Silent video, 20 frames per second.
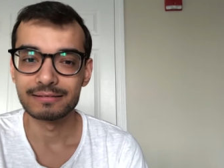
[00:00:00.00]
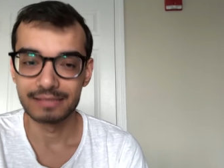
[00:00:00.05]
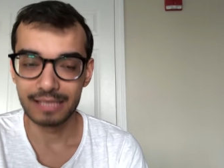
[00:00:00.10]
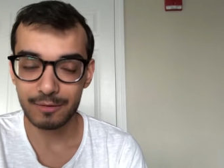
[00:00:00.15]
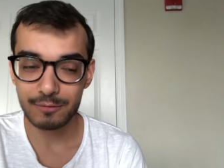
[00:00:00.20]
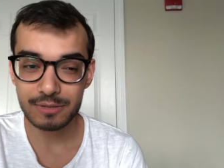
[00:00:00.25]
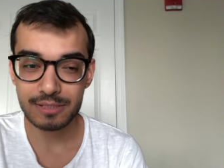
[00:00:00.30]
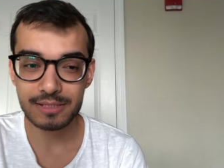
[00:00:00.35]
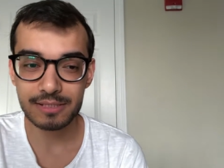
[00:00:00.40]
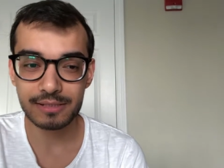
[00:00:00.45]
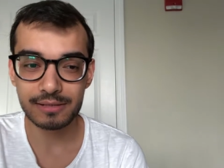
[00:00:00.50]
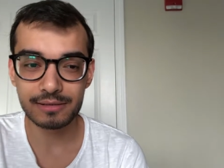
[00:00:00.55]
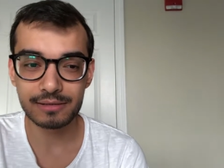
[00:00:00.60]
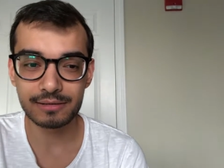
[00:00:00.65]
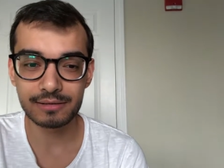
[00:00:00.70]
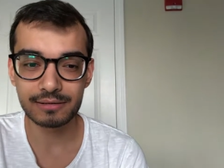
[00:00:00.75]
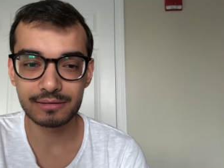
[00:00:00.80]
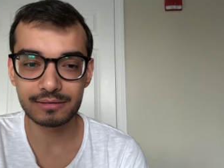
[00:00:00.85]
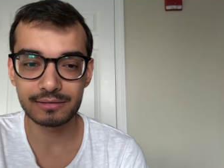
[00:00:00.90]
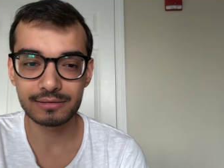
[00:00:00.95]
that was
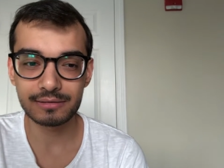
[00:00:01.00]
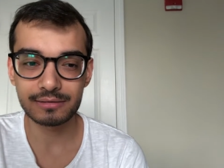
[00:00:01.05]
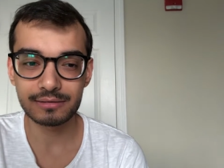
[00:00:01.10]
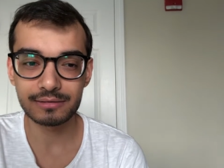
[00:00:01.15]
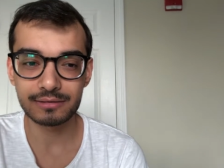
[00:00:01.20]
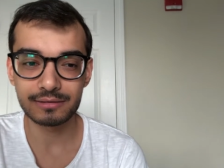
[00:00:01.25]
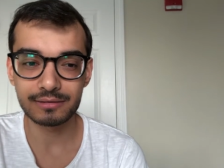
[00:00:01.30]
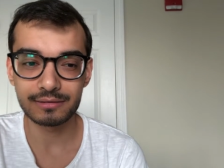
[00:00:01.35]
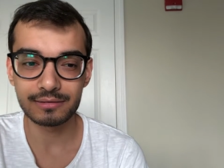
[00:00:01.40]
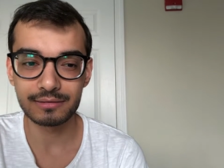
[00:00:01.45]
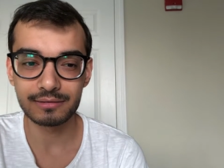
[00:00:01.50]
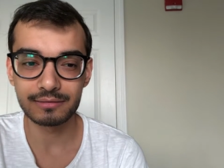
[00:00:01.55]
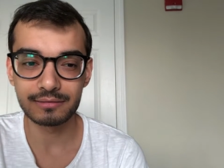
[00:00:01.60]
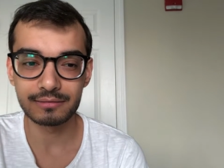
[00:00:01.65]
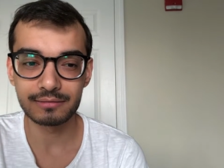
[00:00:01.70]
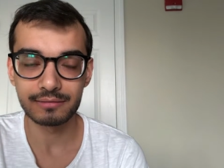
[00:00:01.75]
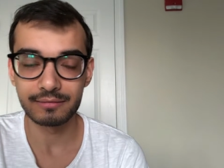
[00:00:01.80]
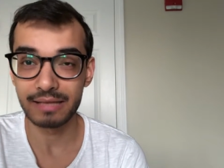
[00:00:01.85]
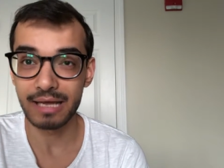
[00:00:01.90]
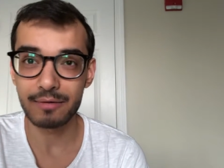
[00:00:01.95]
the
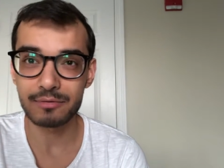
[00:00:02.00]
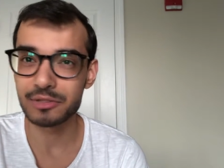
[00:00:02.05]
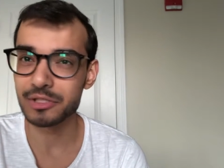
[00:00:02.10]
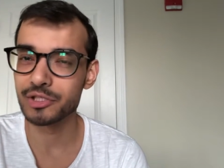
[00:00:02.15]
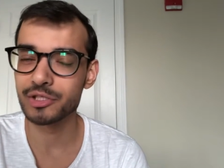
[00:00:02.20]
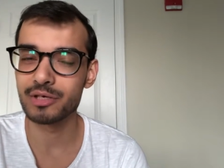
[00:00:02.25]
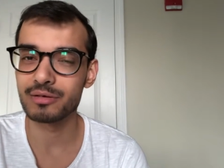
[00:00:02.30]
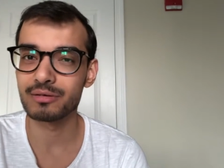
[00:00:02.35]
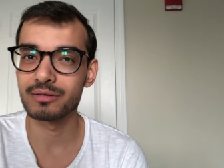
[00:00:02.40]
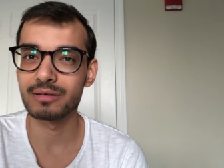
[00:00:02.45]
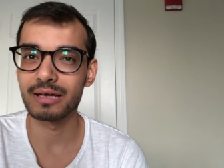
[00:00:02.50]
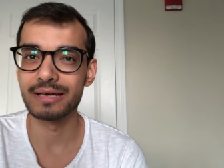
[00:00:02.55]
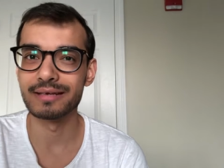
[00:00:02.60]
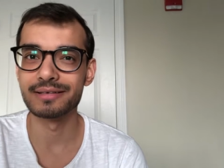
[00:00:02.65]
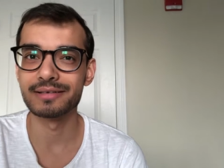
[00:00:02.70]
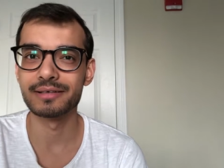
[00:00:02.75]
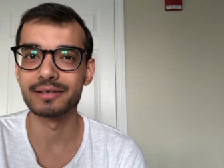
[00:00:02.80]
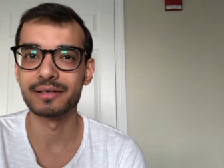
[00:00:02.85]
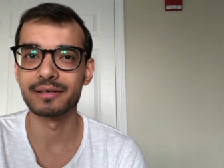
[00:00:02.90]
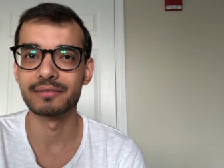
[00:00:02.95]
general
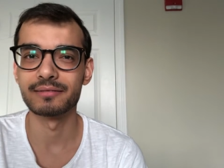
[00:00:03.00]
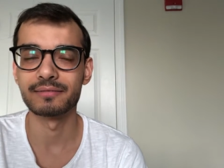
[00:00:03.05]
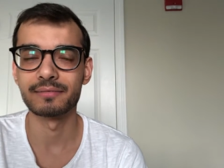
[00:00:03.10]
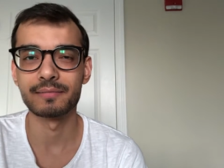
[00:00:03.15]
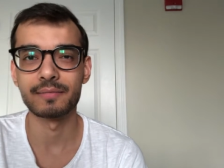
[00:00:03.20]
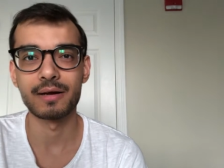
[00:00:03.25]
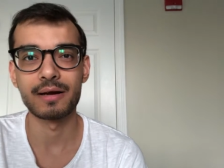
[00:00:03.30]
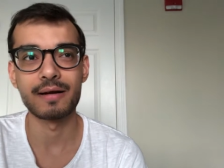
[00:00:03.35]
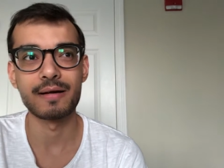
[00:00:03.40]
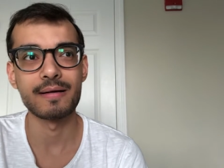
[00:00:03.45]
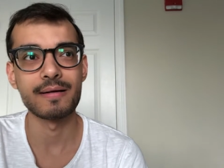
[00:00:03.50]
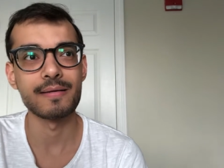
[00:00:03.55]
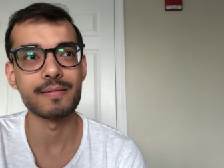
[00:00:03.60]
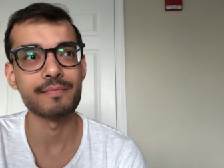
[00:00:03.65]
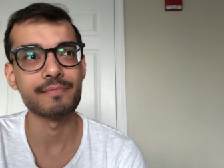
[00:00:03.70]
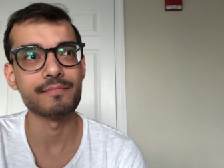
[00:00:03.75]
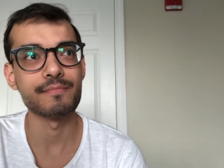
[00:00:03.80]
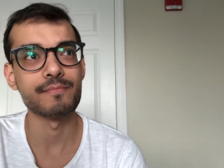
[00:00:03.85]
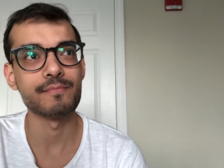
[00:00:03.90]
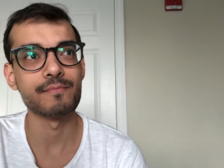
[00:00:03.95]
idea.
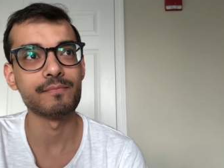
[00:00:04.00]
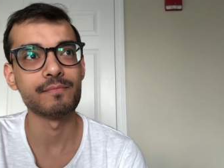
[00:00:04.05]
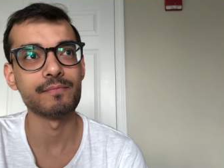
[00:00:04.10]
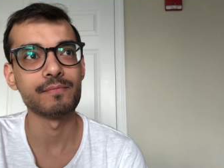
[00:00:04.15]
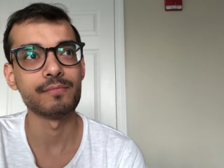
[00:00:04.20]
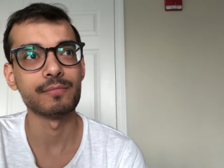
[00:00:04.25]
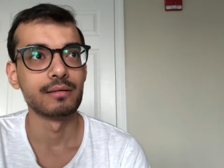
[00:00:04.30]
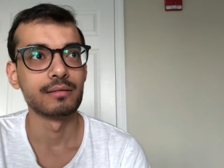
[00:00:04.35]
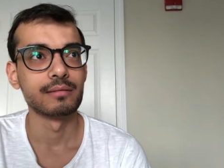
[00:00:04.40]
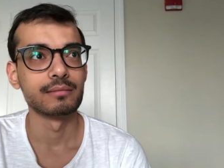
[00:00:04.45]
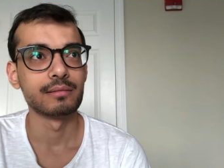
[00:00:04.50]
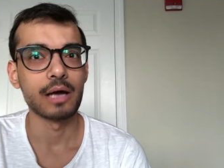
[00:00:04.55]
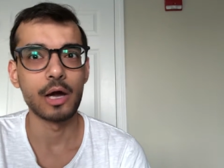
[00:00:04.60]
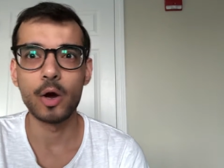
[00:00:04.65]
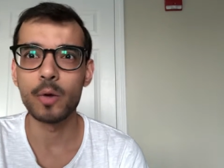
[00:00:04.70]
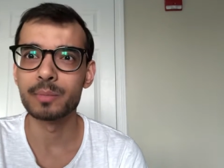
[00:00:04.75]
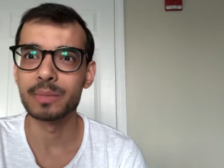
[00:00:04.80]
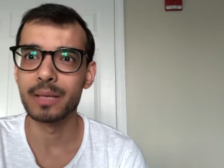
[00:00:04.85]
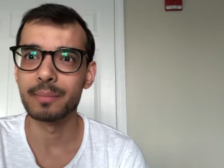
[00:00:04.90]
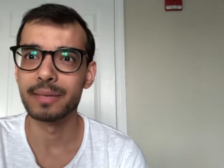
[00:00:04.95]
I
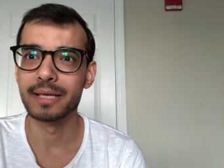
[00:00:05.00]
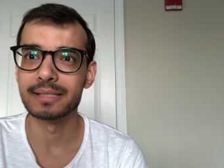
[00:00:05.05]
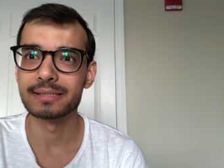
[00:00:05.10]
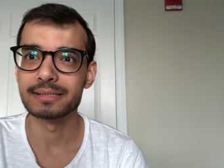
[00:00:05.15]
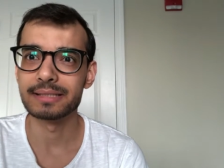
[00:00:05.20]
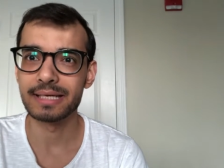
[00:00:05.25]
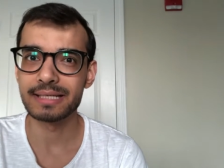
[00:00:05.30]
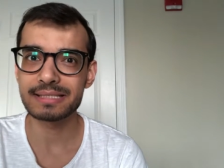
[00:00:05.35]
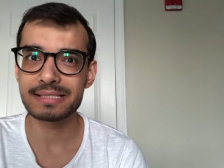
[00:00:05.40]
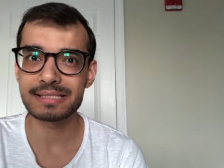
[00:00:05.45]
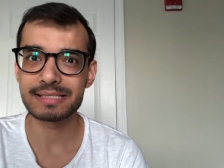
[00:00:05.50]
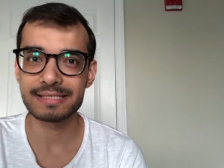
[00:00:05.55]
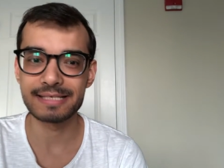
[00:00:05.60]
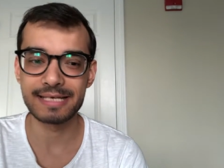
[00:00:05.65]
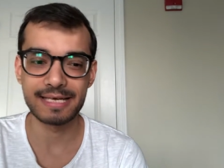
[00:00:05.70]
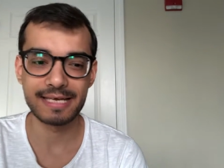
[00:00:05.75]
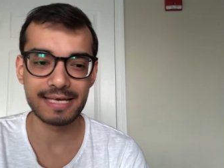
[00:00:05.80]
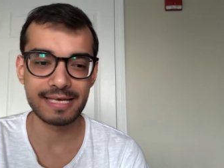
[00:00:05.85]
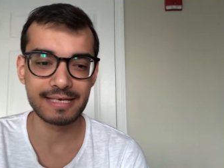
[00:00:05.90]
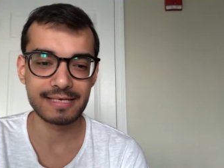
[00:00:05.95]
hope that makes sense.
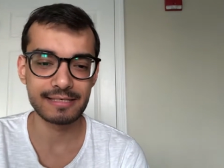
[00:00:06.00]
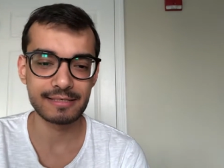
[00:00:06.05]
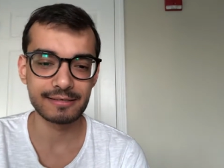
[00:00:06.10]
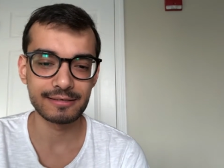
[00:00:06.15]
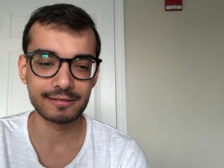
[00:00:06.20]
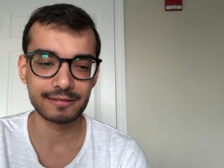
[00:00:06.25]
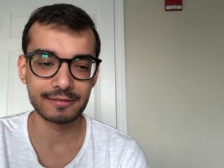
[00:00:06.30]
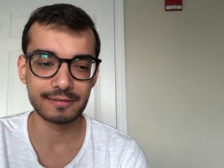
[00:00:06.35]
And